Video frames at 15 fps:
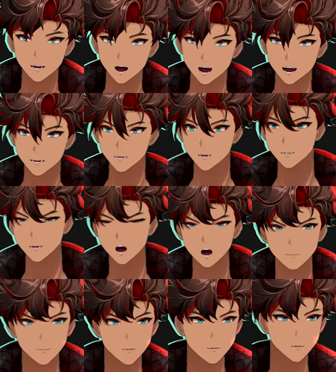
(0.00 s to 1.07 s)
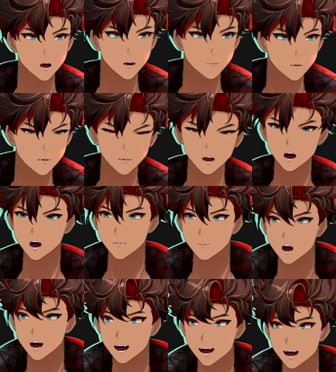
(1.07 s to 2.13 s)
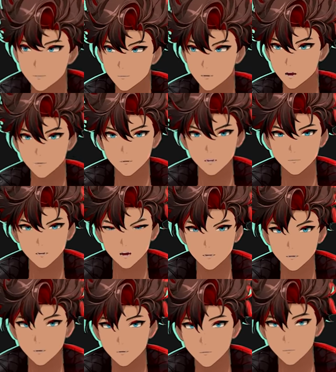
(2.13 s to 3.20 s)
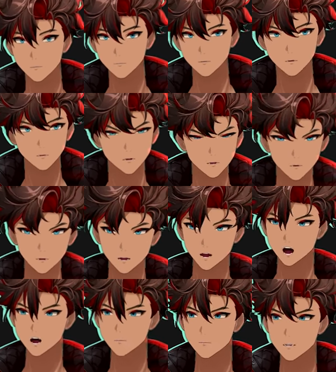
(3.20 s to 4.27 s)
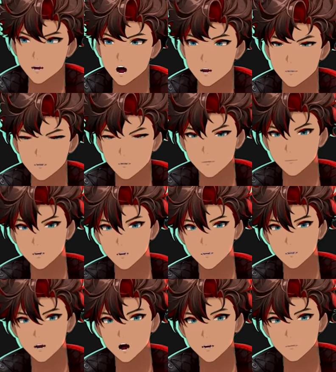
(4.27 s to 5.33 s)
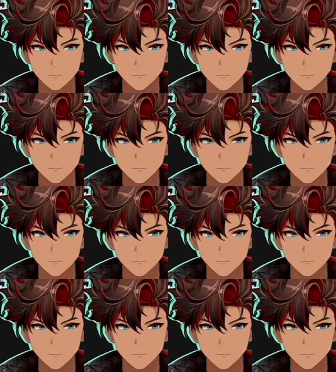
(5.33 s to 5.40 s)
anything and everything that you can think of, they were going to expand into. Card games. They're trying to take